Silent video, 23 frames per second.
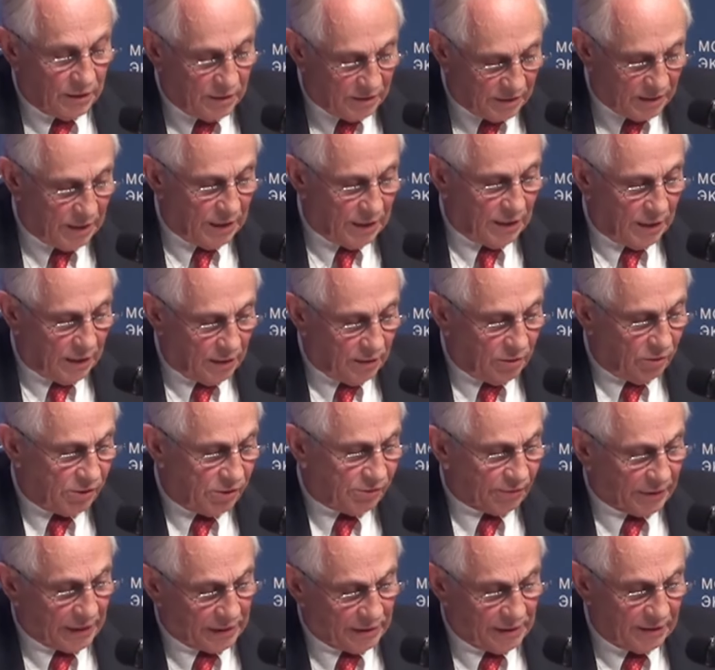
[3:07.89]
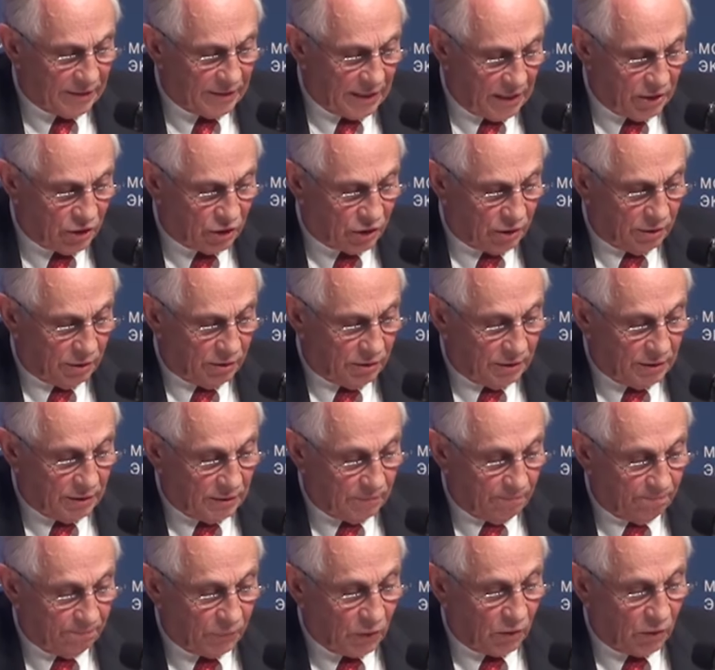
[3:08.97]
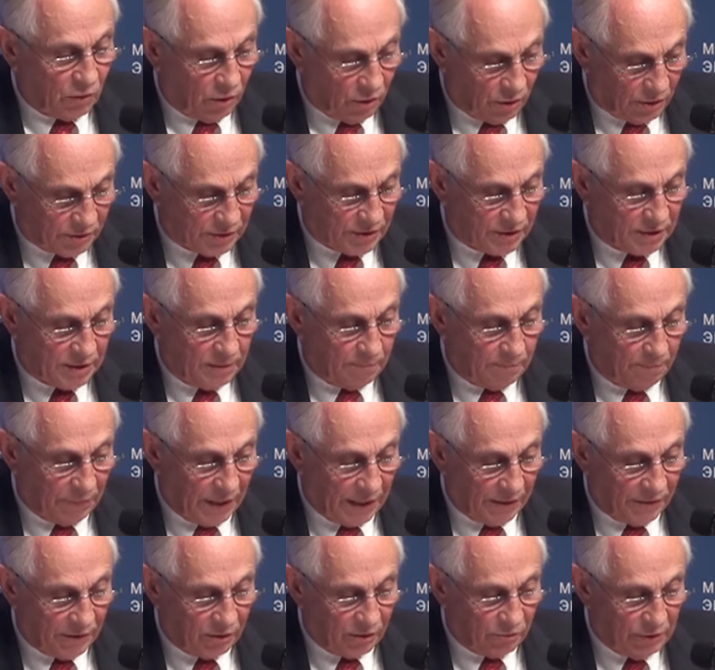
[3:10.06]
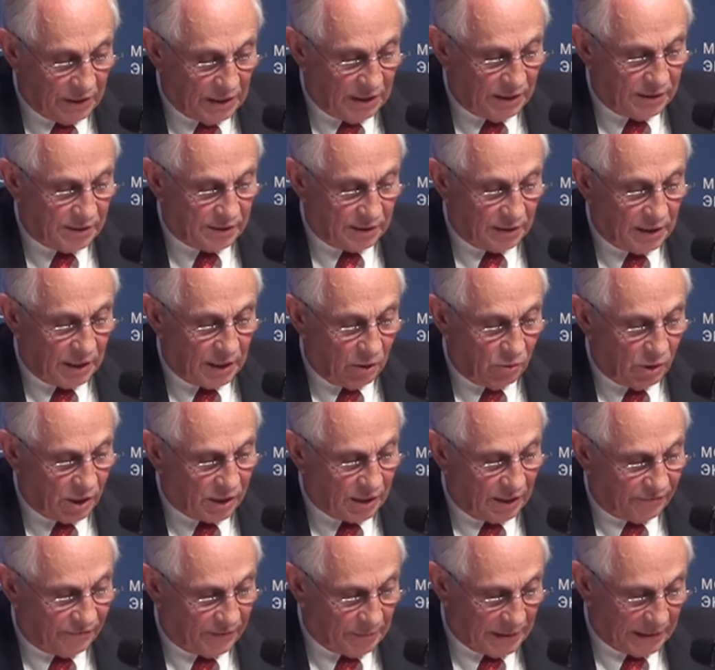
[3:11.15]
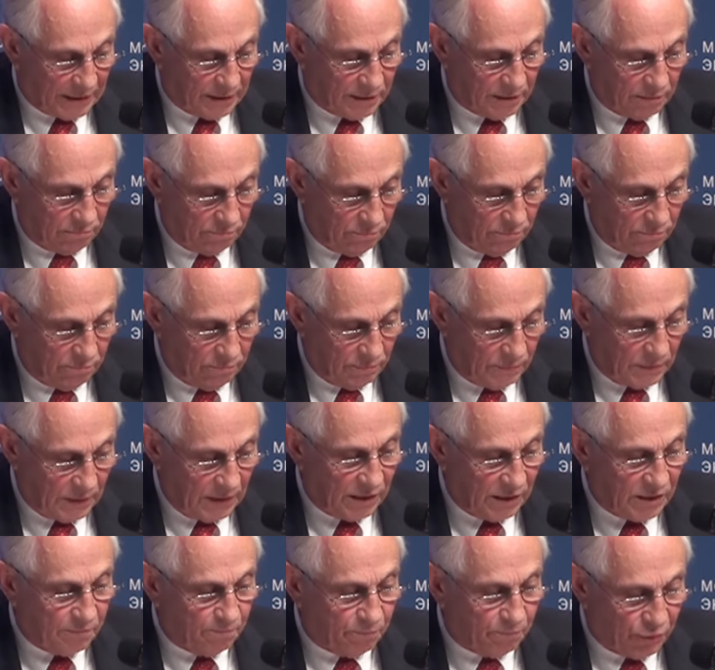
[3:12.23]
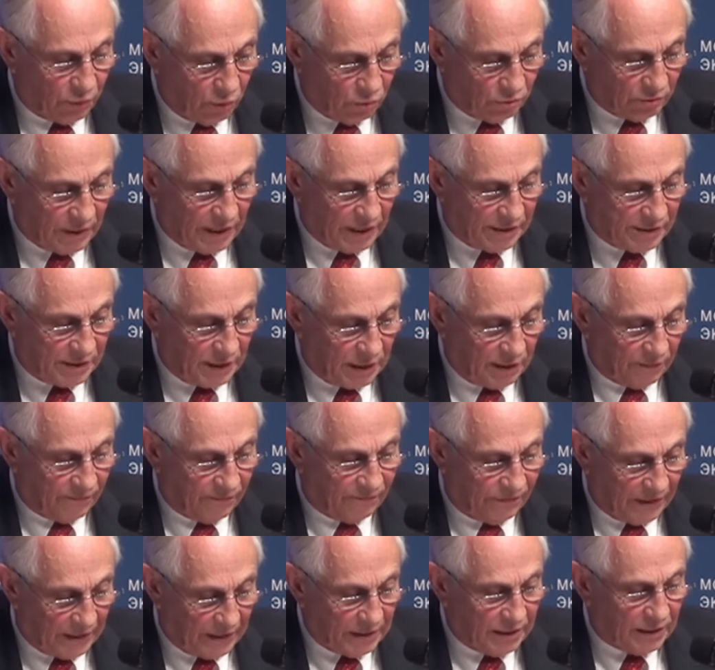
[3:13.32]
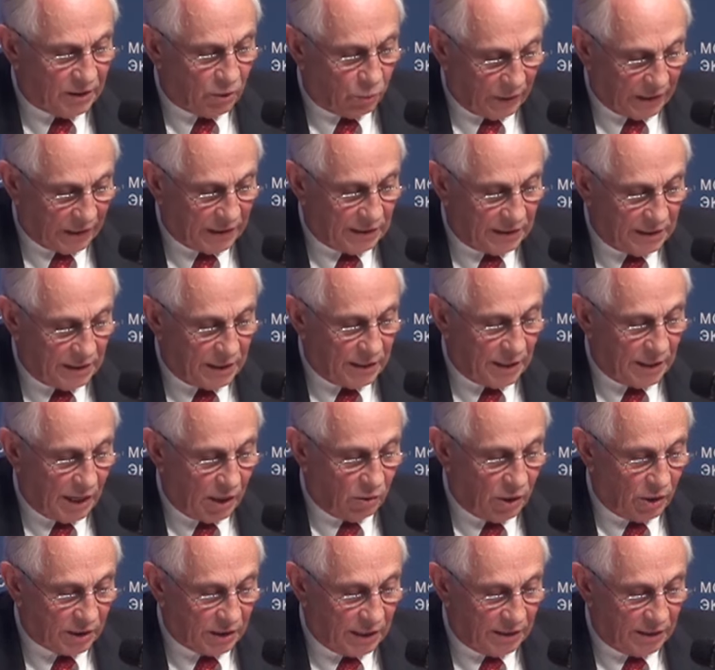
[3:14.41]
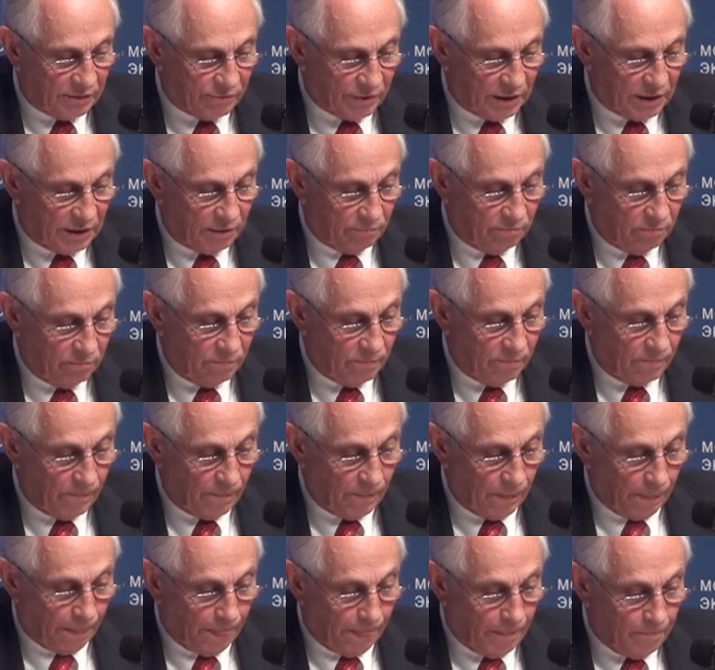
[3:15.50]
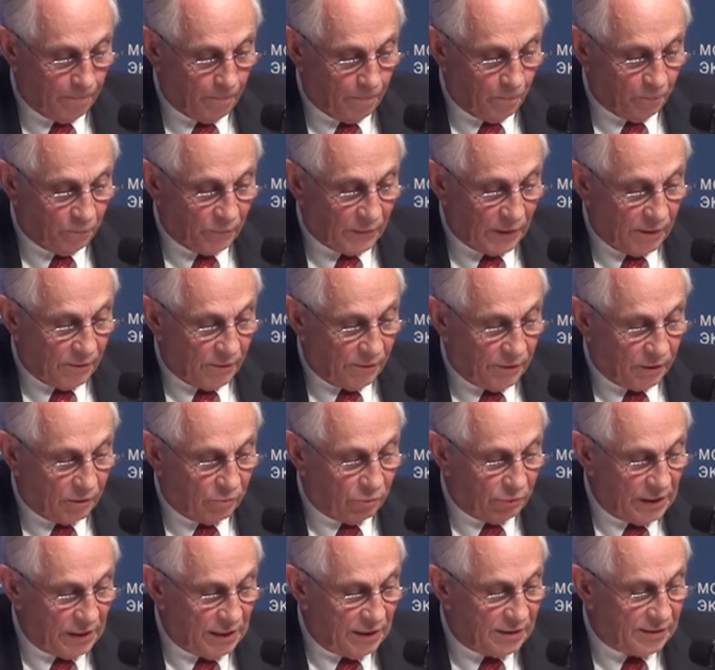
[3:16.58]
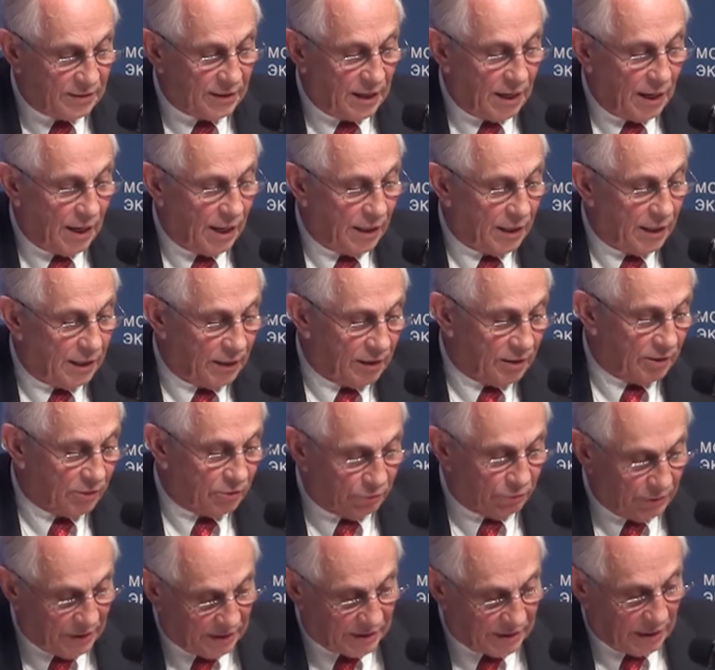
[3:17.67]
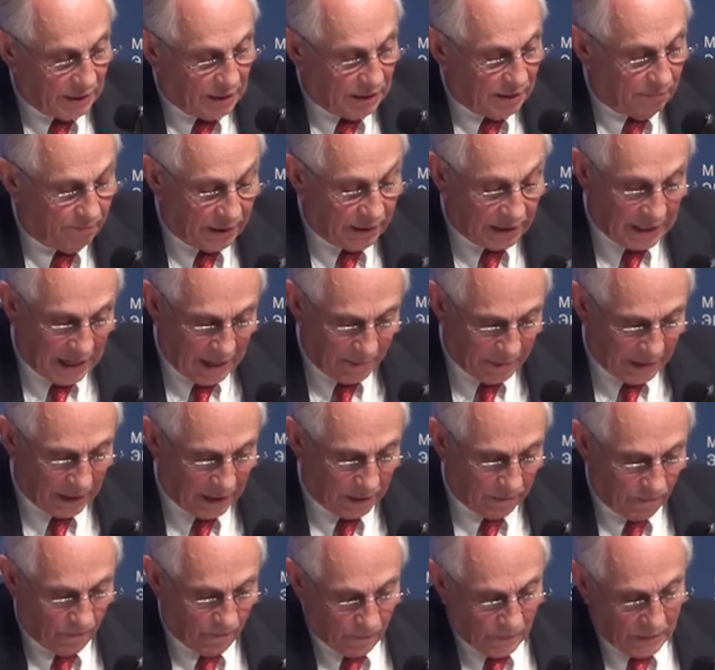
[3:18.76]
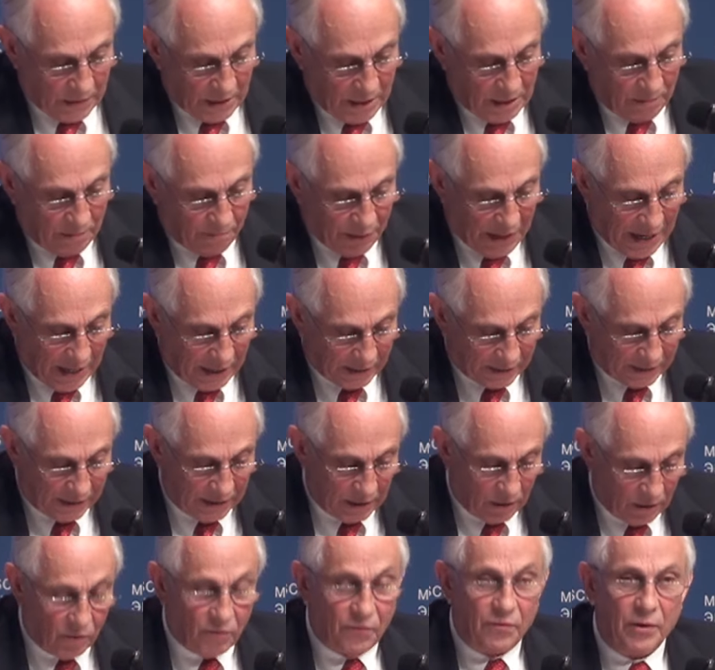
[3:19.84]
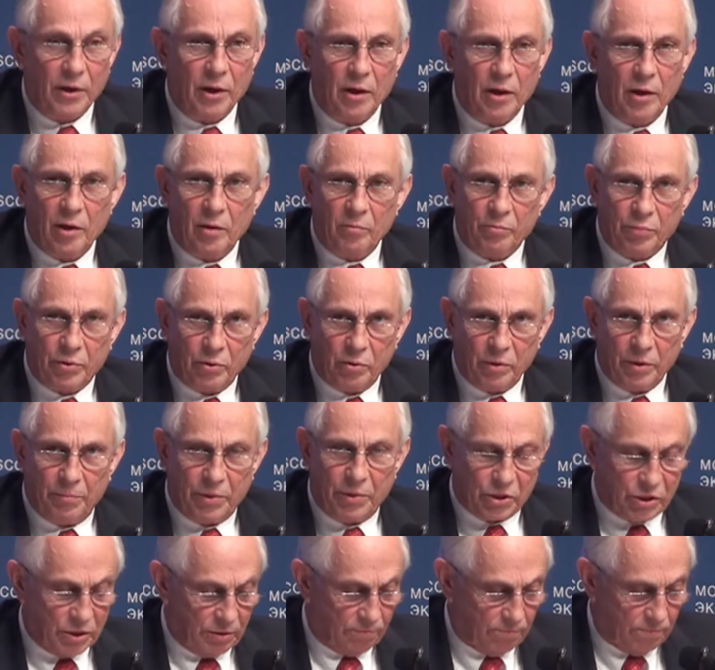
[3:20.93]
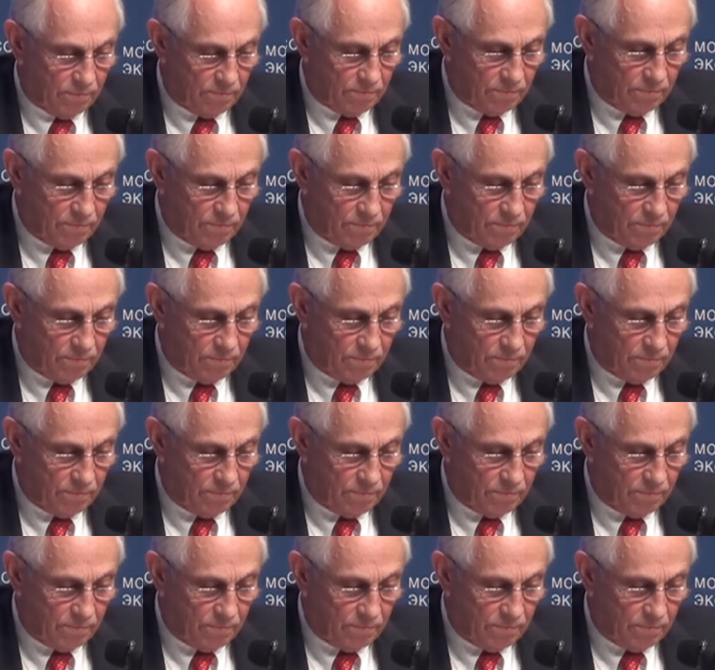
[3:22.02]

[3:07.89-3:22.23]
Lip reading: Deindustrialization caused by the Greens in our government. It's progressing very quickly in our country. The Greens are increasingly becoming a party of prohibition.